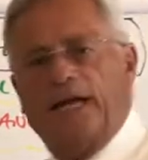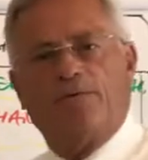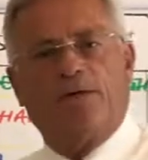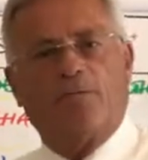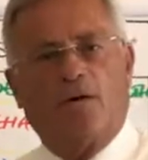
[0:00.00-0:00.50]

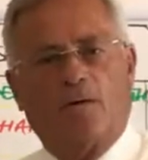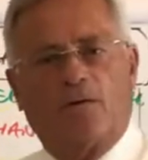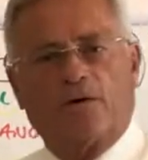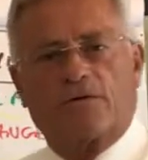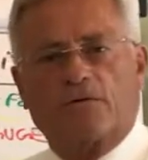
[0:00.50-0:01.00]
A.P. Moller
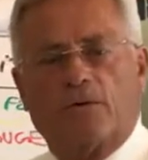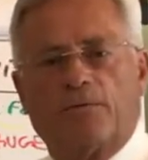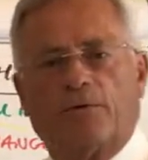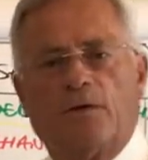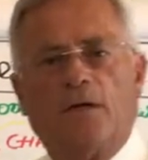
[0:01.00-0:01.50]
Maersk
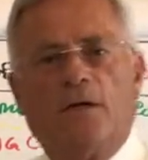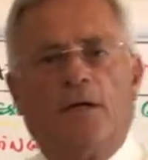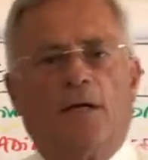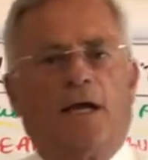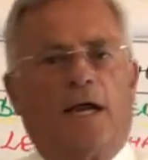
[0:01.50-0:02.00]
Group,
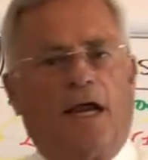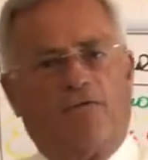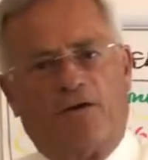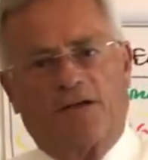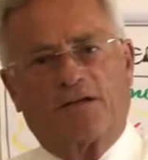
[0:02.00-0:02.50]

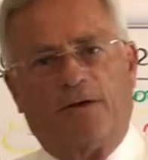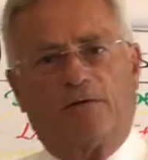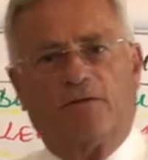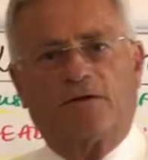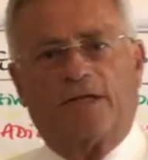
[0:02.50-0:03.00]
F.L.
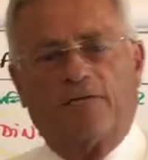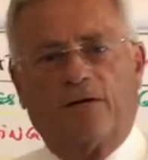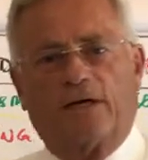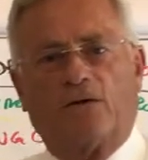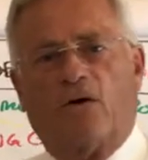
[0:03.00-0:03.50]
Schmidt was
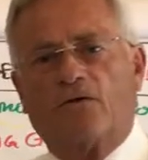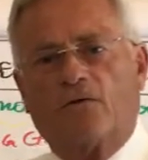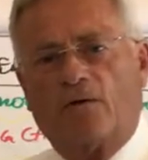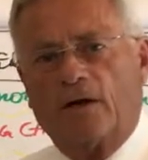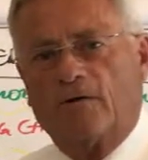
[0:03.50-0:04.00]
definitely
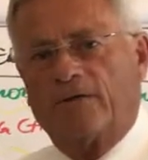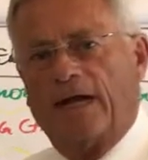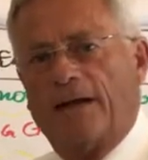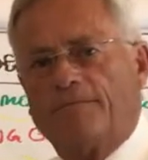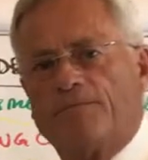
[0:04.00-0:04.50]
also one of
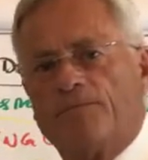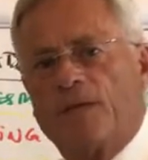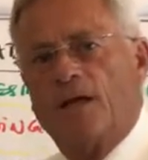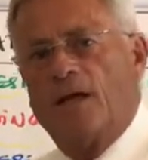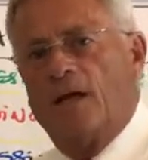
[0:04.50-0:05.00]

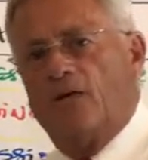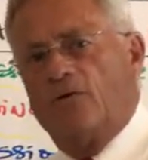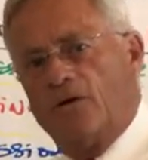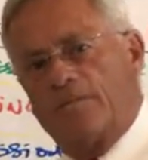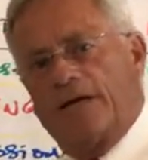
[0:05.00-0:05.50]
them,
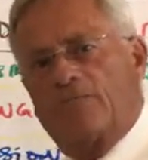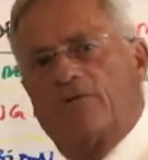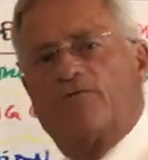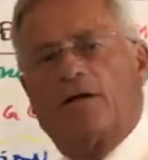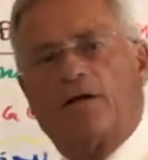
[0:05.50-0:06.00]
Ludwig
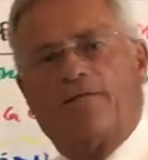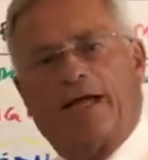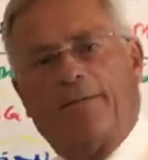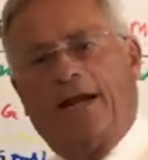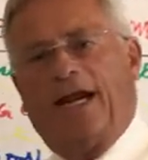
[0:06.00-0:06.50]
was one of
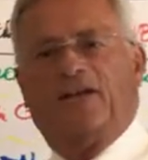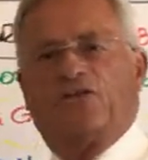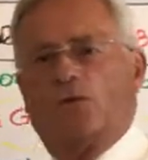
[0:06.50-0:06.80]
them, and